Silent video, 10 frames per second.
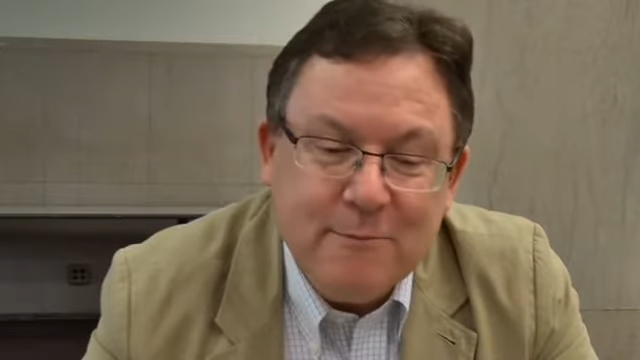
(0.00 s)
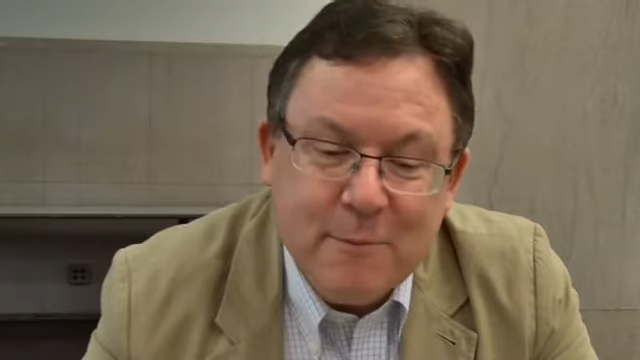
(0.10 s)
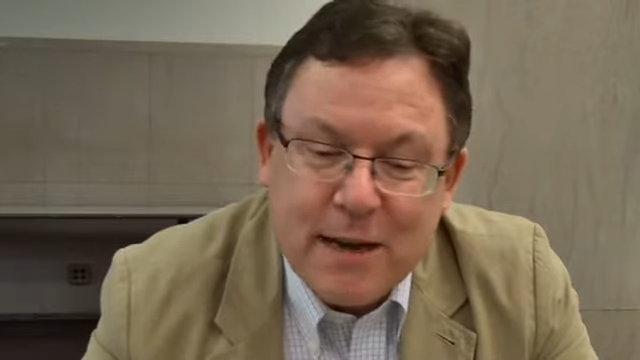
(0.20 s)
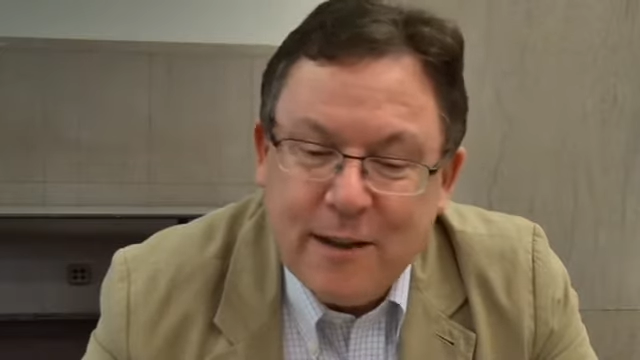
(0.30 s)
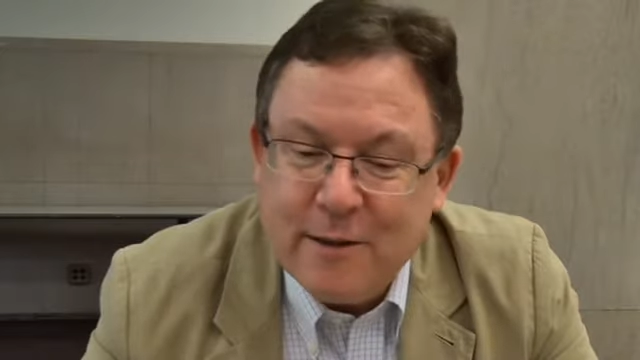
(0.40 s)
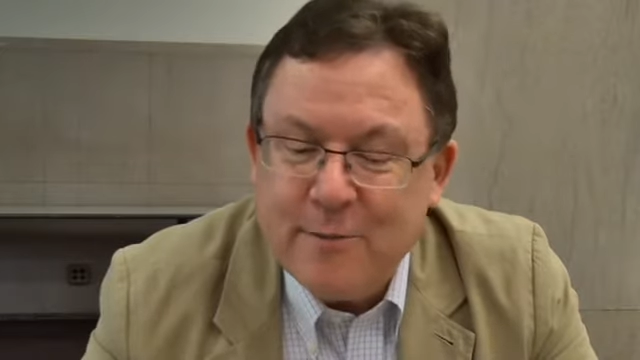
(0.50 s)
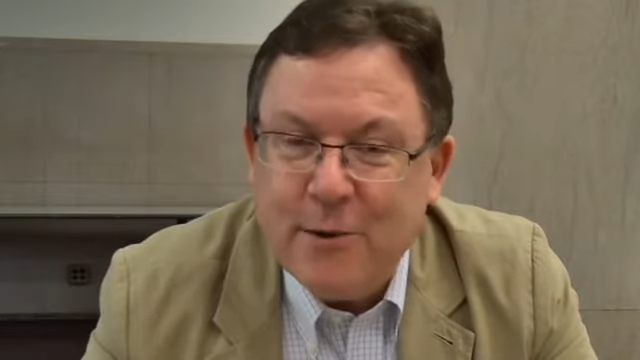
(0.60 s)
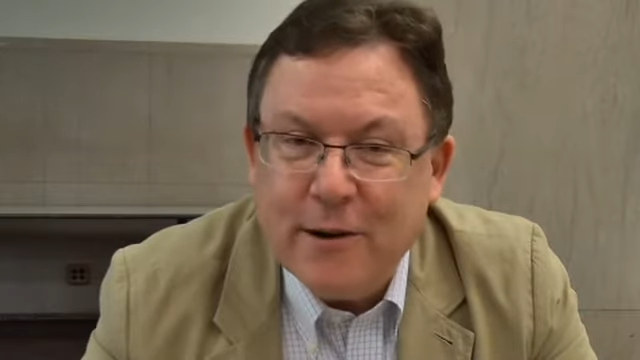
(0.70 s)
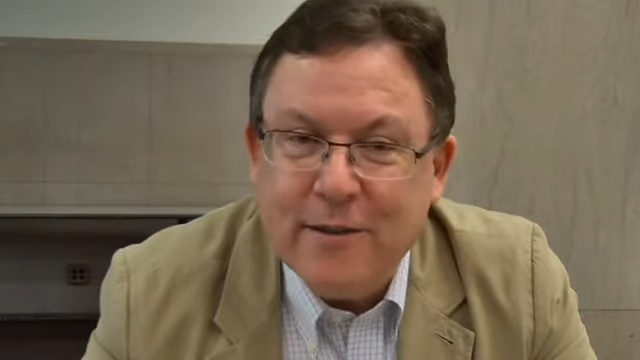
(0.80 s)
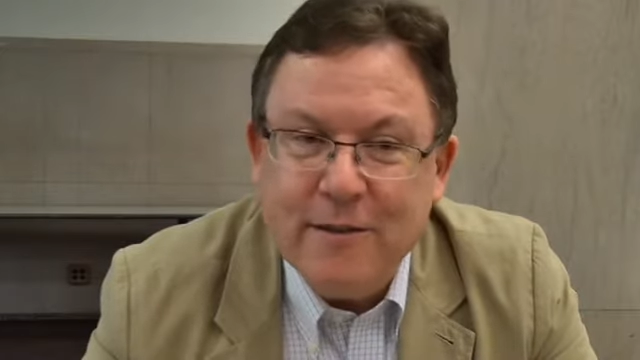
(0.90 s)
many other
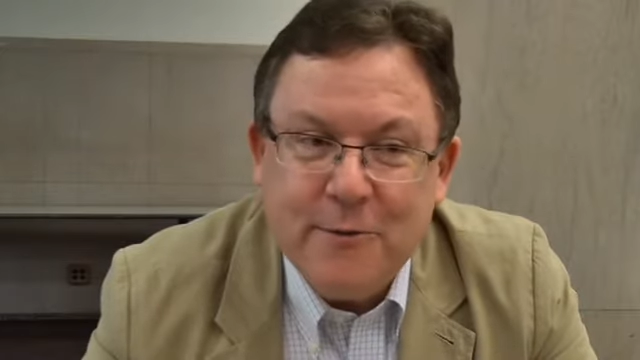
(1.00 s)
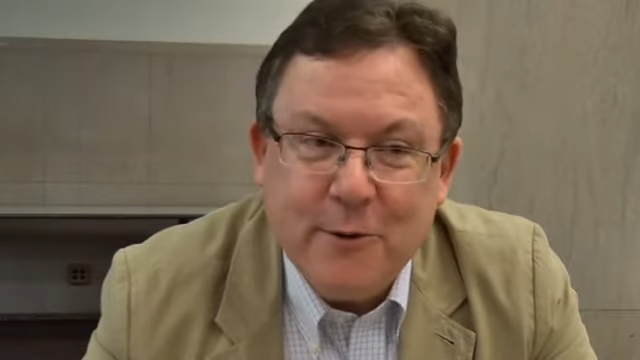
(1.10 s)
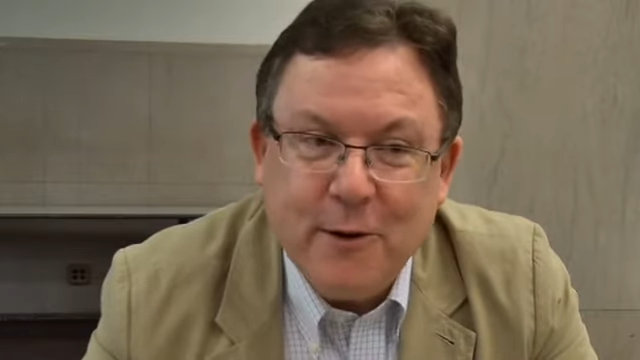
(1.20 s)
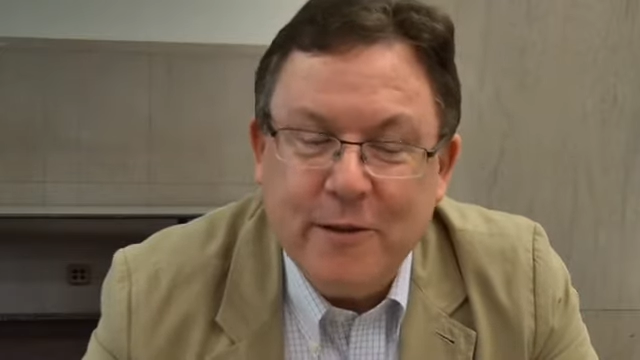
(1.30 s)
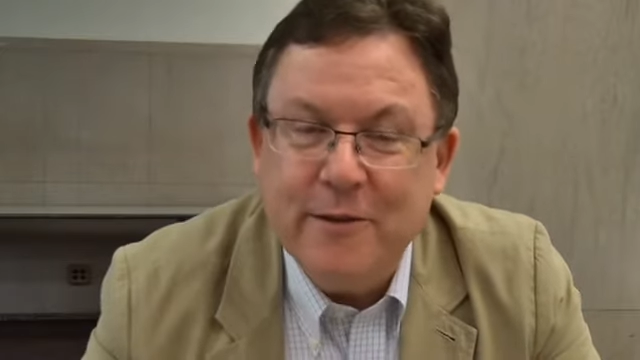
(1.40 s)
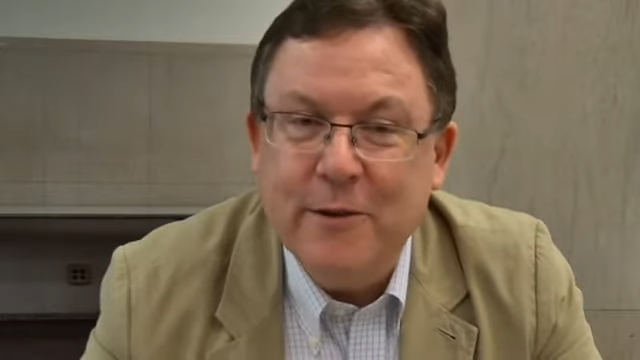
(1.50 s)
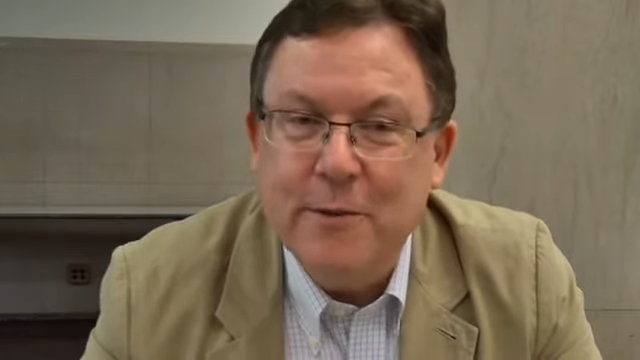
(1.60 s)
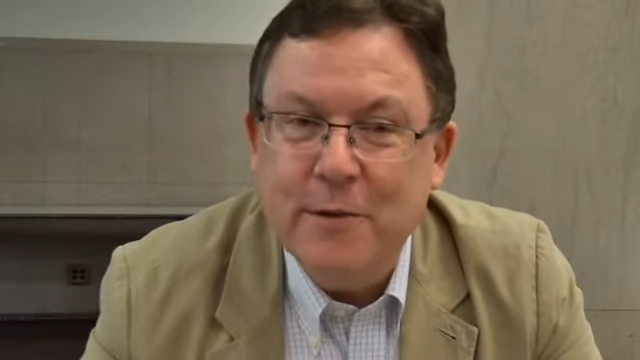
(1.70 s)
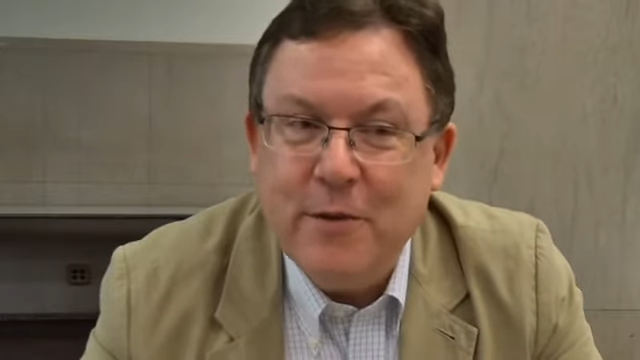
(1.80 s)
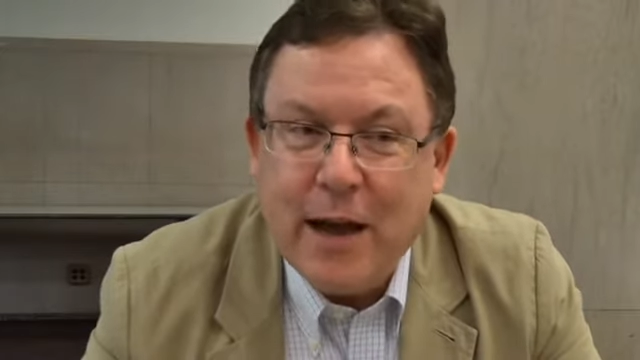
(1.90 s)
parts of the world in
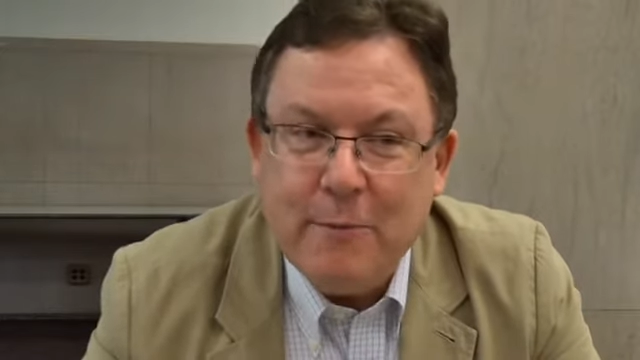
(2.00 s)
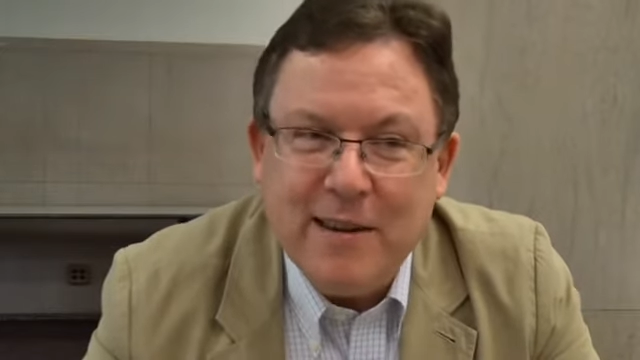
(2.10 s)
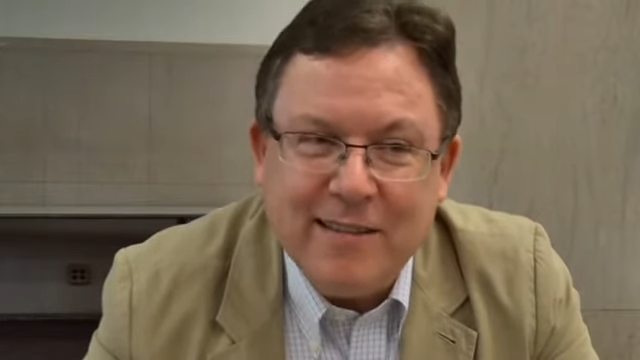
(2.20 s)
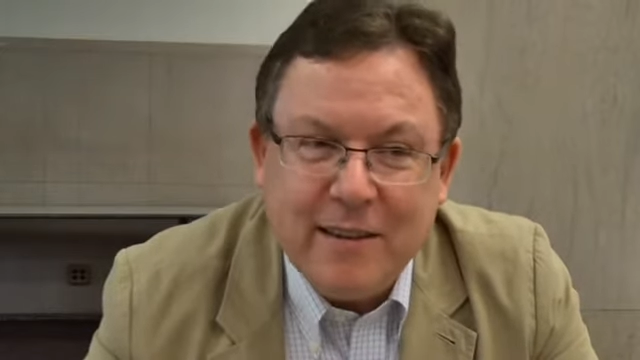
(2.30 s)
terms of happiness.